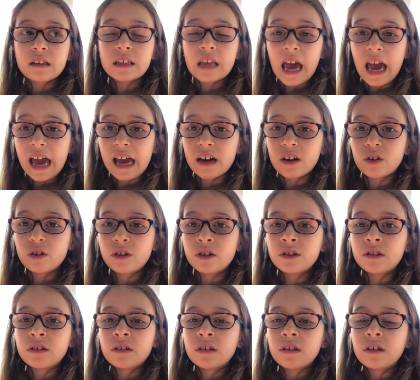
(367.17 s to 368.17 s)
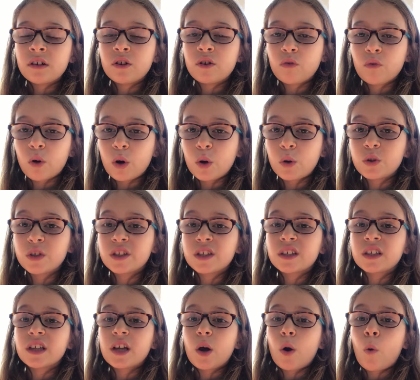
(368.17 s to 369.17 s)
tangled,
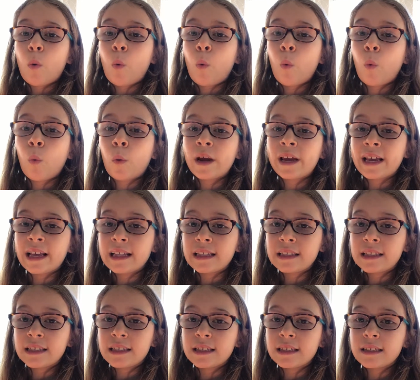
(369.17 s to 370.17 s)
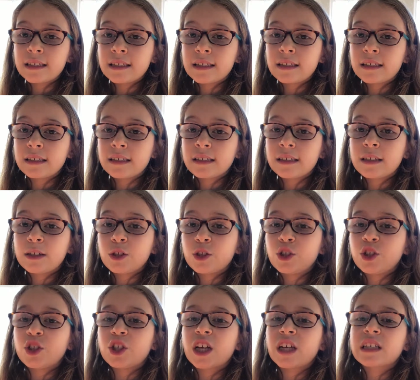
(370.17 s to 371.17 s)
gross weeds.
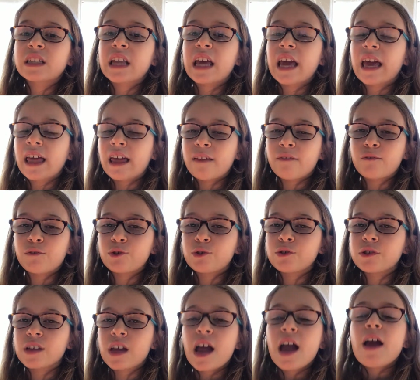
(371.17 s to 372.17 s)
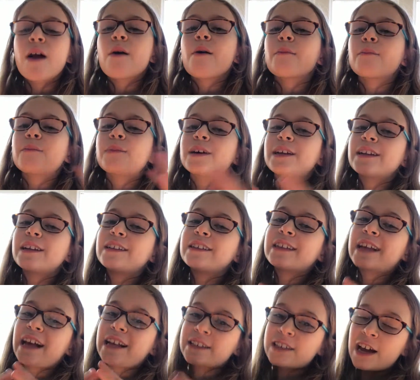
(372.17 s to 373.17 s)
Just handfuls. But
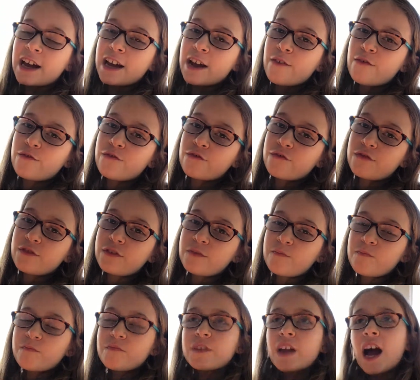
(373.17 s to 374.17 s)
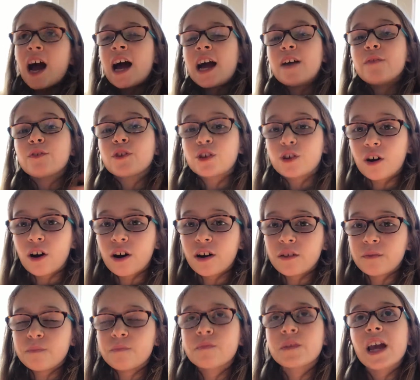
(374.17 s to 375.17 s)
yes, I have a
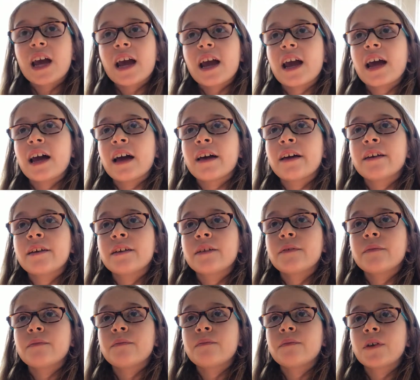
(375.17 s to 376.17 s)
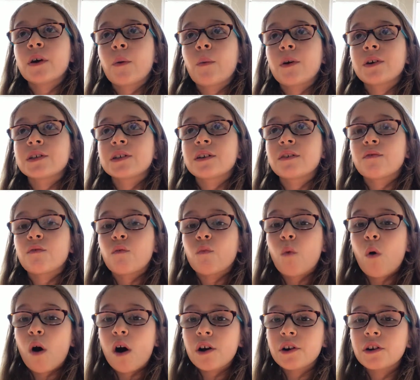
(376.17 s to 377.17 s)
garden, and there wasn't enough
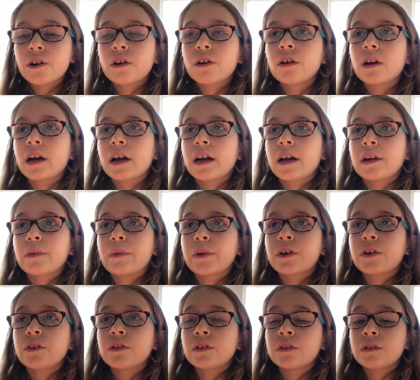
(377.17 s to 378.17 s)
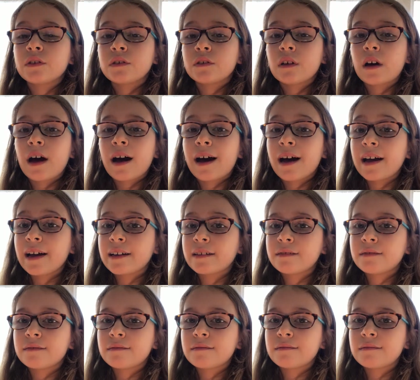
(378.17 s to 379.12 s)
water, and we couldn't, my